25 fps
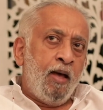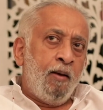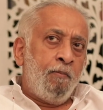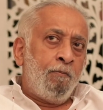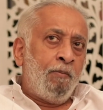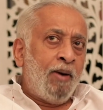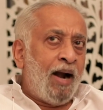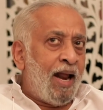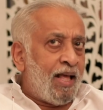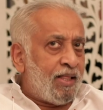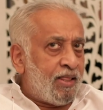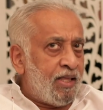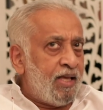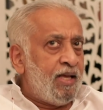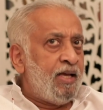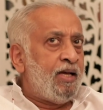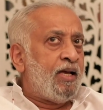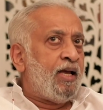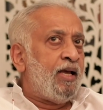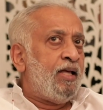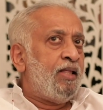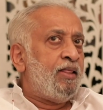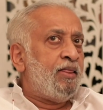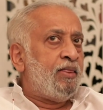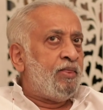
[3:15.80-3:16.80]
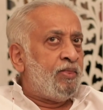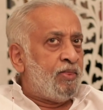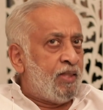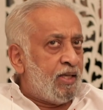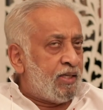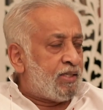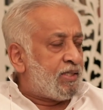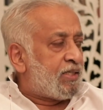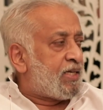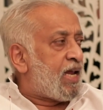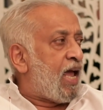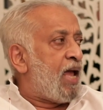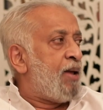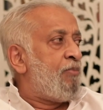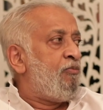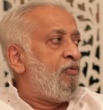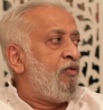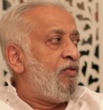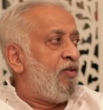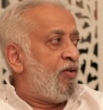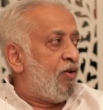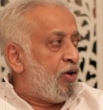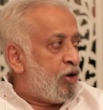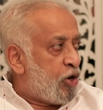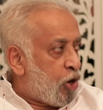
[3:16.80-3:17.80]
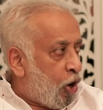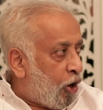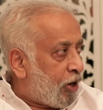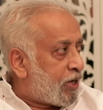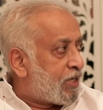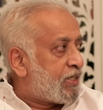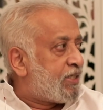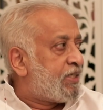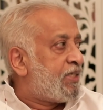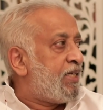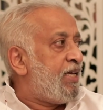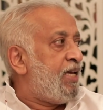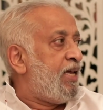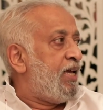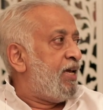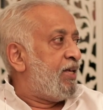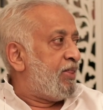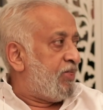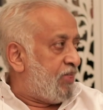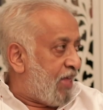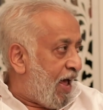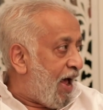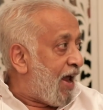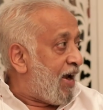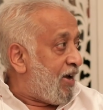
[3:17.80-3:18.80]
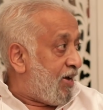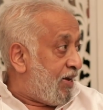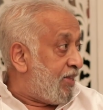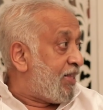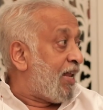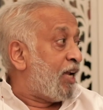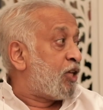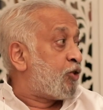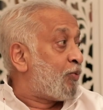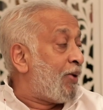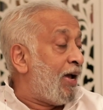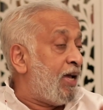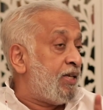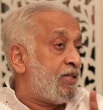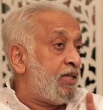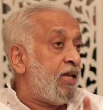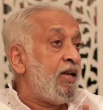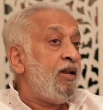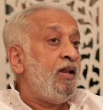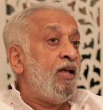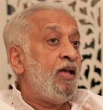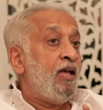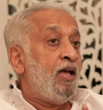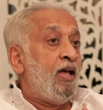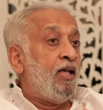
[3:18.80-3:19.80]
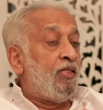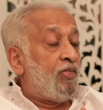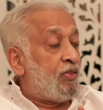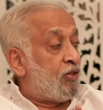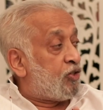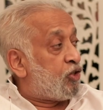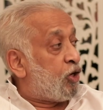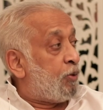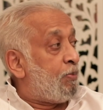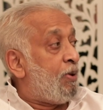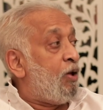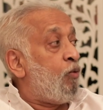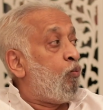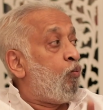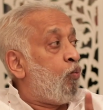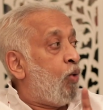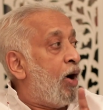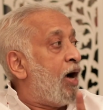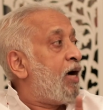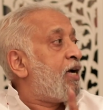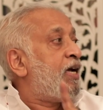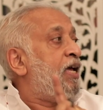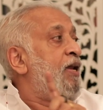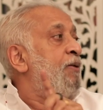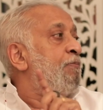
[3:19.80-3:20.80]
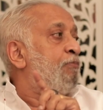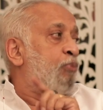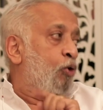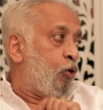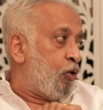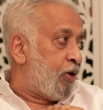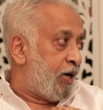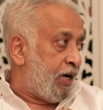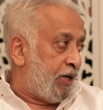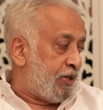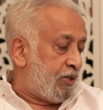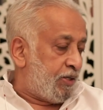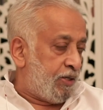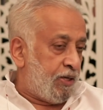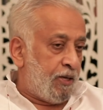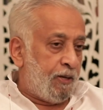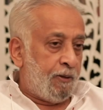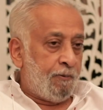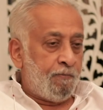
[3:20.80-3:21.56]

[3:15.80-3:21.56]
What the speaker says: But I think this time we will not see that. That's why I said this will be work in progress.